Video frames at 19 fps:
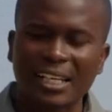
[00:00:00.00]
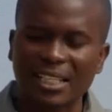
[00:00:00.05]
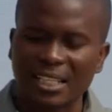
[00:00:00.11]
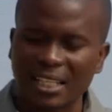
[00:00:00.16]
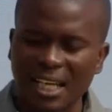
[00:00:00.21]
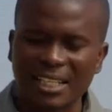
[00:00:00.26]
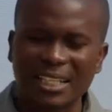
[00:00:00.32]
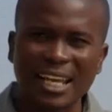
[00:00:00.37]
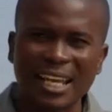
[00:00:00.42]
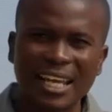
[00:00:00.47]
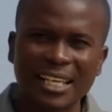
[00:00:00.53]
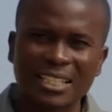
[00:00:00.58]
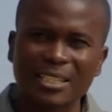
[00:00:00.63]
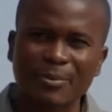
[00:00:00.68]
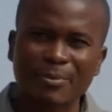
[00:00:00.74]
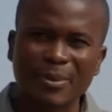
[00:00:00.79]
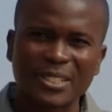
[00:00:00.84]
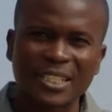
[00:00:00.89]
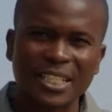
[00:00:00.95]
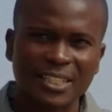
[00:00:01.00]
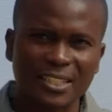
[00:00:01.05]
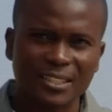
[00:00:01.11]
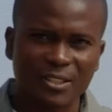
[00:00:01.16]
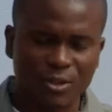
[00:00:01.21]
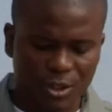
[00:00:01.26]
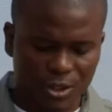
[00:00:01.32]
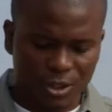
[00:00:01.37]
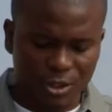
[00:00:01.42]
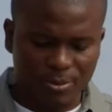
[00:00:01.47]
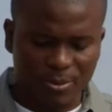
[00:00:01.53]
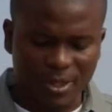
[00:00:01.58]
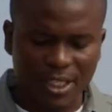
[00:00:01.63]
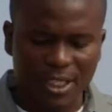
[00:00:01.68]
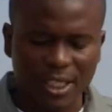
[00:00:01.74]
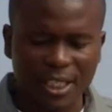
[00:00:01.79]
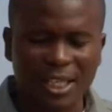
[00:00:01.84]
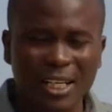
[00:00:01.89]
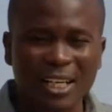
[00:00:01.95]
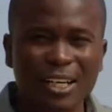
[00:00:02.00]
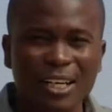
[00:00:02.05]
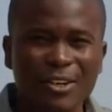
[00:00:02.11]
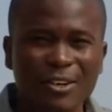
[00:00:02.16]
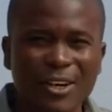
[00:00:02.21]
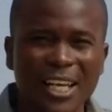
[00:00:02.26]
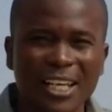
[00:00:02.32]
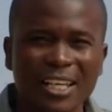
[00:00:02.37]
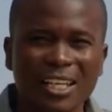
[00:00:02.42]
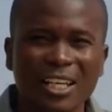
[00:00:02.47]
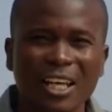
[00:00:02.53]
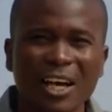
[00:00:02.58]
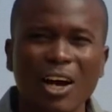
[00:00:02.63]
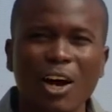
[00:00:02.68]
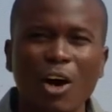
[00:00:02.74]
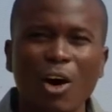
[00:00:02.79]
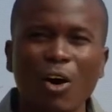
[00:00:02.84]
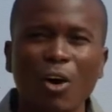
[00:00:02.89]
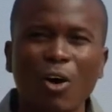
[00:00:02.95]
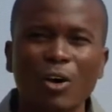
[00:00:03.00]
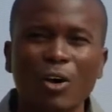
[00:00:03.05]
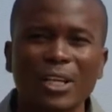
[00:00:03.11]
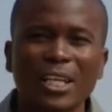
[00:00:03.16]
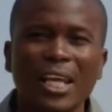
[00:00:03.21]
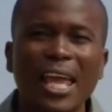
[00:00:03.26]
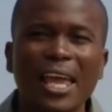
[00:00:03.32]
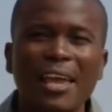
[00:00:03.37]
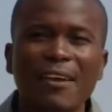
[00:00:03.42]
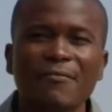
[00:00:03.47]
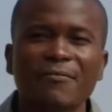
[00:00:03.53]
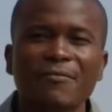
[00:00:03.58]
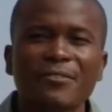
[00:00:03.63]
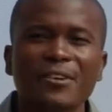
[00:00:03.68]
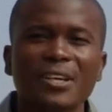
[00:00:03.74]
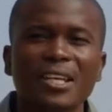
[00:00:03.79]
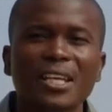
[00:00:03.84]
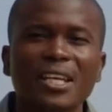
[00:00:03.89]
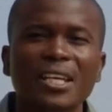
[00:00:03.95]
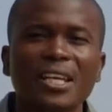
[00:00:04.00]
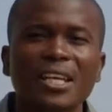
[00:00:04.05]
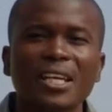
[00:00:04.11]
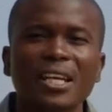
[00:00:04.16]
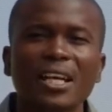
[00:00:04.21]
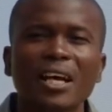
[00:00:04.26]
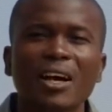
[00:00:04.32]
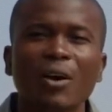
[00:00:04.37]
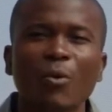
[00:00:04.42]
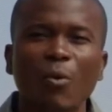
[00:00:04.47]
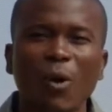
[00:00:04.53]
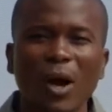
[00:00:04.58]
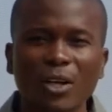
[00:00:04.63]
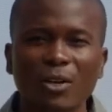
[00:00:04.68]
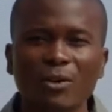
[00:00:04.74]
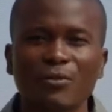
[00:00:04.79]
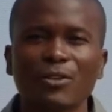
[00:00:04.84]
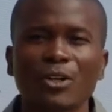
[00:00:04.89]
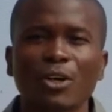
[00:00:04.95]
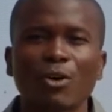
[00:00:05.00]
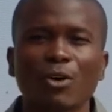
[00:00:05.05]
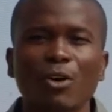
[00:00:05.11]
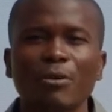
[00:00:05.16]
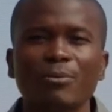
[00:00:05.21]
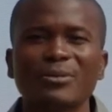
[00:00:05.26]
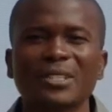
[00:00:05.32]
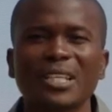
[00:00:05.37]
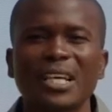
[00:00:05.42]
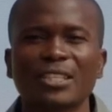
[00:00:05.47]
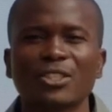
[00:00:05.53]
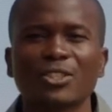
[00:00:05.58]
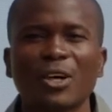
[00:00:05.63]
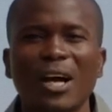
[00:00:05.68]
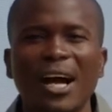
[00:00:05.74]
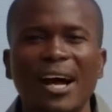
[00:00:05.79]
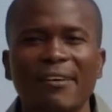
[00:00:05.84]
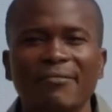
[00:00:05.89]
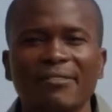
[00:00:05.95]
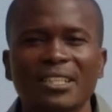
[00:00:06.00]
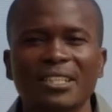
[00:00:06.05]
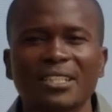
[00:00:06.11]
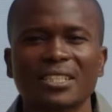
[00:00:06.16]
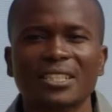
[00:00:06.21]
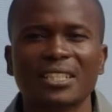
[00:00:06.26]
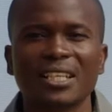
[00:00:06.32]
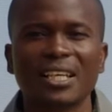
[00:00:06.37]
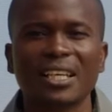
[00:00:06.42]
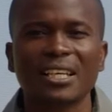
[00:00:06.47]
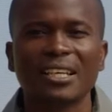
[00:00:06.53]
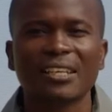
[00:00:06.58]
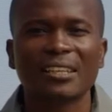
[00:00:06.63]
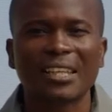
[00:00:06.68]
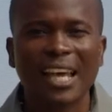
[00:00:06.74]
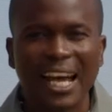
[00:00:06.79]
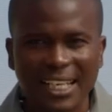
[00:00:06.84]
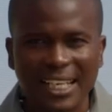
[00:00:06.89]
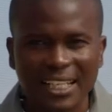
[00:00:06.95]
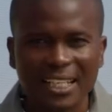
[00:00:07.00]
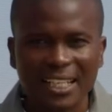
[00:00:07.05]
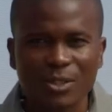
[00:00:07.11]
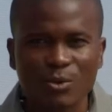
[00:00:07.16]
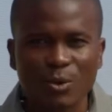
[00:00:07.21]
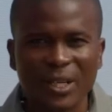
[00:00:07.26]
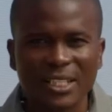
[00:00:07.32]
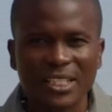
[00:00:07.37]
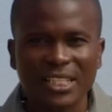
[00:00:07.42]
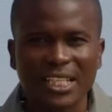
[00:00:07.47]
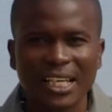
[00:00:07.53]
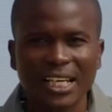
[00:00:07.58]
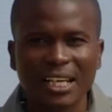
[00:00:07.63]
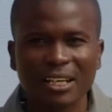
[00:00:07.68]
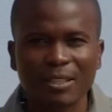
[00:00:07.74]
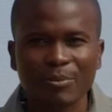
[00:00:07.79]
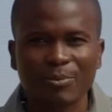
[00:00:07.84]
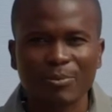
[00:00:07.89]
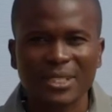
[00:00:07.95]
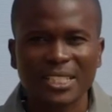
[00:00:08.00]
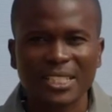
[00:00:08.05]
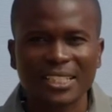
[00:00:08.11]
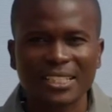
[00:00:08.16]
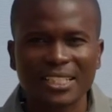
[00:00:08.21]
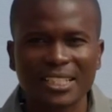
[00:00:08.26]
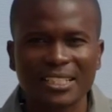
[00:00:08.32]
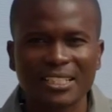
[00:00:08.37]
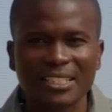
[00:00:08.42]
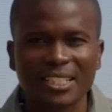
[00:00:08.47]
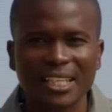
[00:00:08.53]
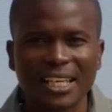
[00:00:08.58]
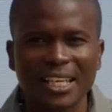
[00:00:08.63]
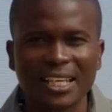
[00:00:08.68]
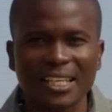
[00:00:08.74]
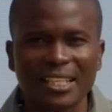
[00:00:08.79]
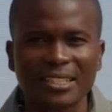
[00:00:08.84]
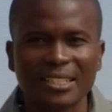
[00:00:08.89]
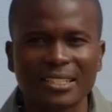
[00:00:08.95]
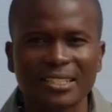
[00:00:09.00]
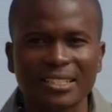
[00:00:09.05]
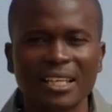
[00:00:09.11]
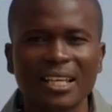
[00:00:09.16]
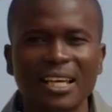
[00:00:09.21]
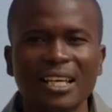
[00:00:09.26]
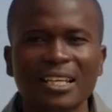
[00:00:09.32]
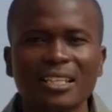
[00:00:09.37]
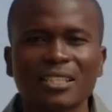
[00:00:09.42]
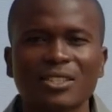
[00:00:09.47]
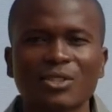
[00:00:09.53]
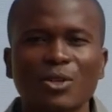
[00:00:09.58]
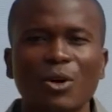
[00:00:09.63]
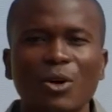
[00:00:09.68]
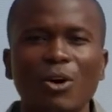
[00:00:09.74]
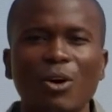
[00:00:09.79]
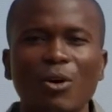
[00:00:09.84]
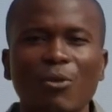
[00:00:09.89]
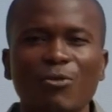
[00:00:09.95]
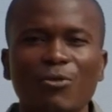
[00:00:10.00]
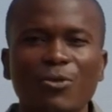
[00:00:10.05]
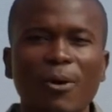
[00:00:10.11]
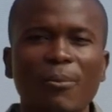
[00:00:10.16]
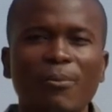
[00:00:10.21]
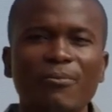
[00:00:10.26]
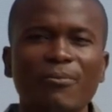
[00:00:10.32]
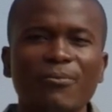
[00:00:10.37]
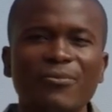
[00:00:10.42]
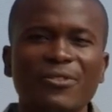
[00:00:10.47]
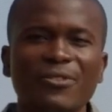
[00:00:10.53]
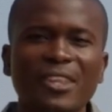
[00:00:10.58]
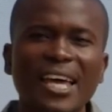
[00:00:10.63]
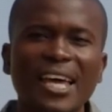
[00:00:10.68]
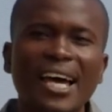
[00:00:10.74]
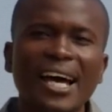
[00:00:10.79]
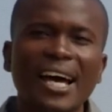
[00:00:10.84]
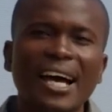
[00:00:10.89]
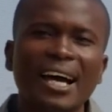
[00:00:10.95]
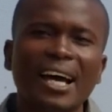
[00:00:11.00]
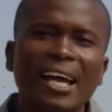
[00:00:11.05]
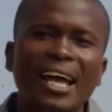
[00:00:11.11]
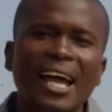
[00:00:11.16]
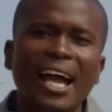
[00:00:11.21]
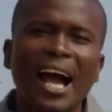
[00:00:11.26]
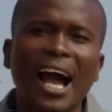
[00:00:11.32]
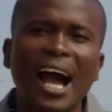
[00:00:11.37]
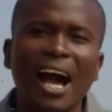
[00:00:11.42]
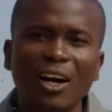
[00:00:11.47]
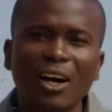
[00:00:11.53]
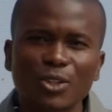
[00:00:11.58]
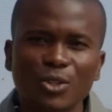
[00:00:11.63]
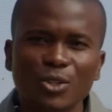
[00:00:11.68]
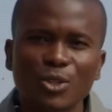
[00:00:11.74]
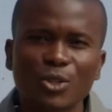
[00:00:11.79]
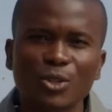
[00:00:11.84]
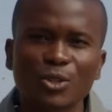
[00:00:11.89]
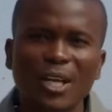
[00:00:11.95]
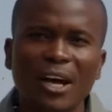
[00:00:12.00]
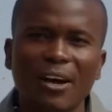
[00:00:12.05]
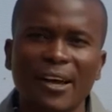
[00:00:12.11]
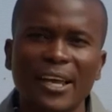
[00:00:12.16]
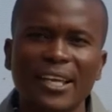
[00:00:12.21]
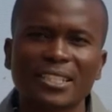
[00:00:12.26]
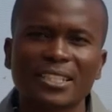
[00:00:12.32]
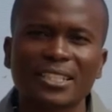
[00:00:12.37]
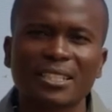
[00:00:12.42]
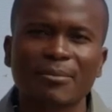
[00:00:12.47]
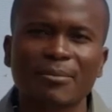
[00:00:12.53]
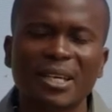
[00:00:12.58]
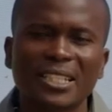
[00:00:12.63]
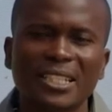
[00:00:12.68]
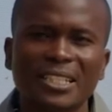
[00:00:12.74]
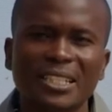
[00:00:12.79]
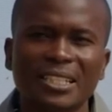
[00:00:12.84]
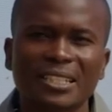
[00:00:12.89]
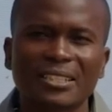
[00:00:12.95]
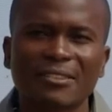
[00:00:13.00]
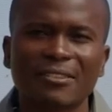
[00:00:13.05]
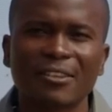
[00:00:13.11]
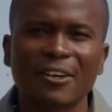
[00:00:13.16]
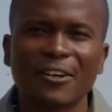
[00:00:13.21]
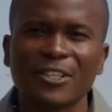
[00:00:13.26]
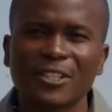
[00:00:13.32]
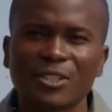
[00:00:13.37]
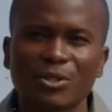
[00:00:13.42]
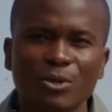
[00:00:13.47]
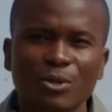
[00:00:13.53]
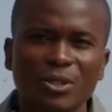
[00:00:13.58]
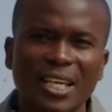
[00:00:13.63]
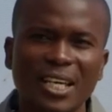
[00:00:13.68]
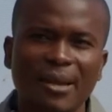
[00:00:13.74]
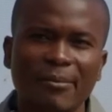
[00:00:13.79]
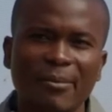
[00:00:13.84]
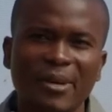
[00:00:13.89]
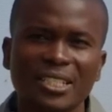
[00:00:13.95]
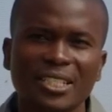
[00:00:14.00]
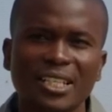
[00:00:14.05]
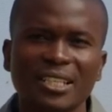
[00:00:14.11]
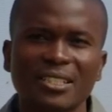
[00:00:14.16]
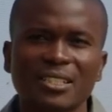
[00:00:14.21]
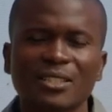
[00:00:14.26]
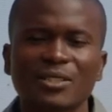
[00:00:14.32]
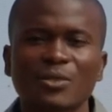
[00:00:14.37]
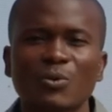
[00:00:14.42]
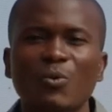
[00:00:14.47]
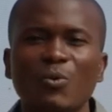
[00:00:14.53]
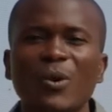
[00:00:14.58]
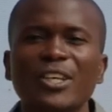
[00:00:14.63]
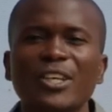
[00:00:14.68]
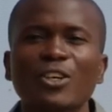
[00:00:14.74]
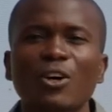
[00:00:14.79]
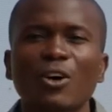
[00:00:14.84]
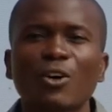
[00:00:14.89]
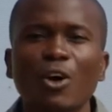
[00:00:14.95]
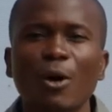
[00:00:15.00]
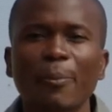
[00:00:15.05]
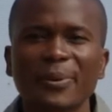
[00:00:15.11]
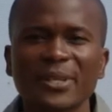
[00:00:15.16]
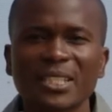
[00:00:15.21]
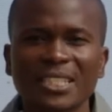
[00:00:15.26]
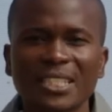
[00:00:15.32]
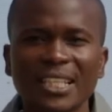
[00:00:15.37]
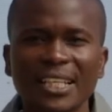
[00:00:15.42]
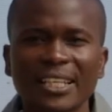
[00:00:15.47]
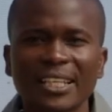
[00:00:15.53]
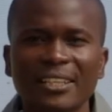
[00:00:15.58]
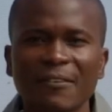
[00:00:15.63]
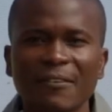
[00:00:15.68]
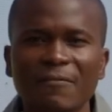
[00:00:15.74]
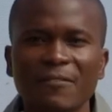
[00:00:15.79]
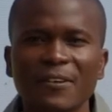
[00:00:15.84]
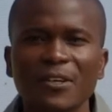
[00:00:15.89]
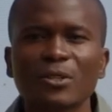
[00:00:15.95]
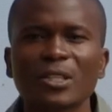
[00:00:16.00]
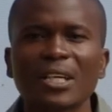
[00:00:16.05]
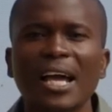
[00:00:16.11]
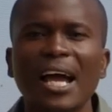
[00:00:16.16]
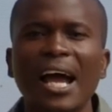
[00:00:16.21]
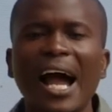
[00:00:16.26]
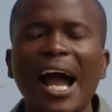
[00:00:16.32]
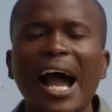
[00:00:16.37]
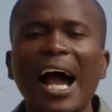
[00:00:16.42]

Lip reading: and 80% is going to be grain on every one of your cobs that you harvest. That is what shell out percentage is. So from there, how do you now estimate it? There is two dimensions. When your crop is still in the field,